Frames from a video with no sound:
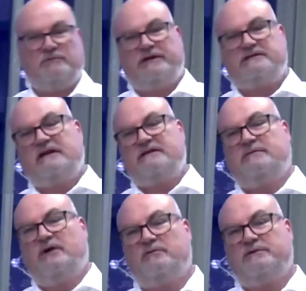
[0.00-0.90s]
question we
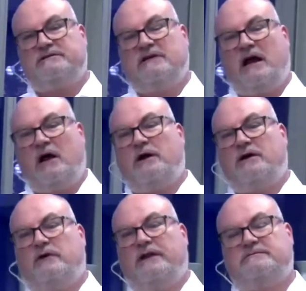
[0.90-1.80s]
discuss about with
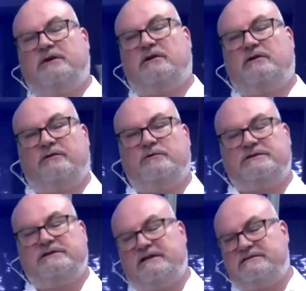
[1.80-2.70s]
our colleagues, but also
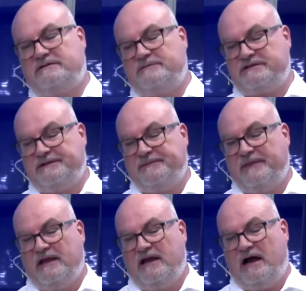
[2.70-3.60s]
with the customers,
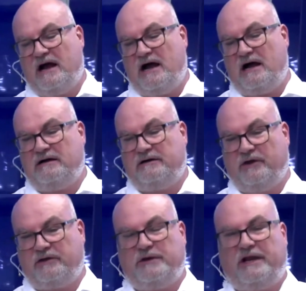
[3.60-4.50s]

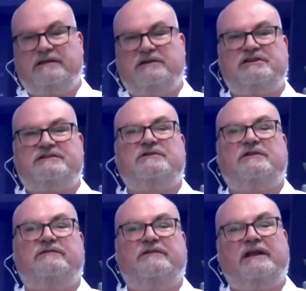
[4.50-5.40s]
not related just
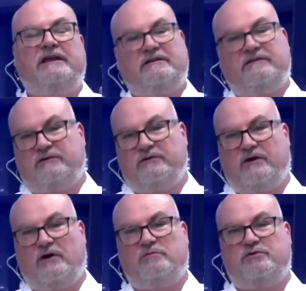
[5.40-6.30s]
to the filling, it's
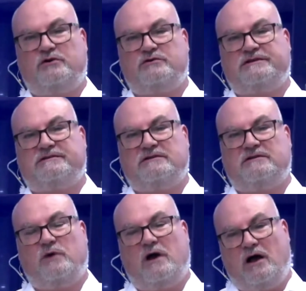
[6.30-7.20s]
to the whole process.
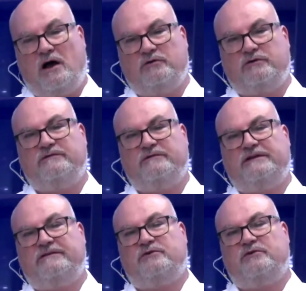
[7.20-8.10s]
So how to
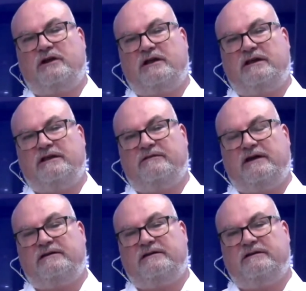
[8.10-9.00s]
feed the product
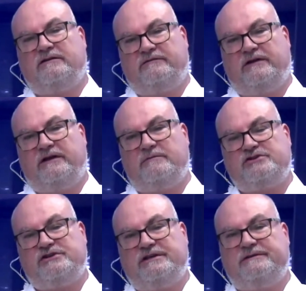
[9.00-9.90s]
inside the filling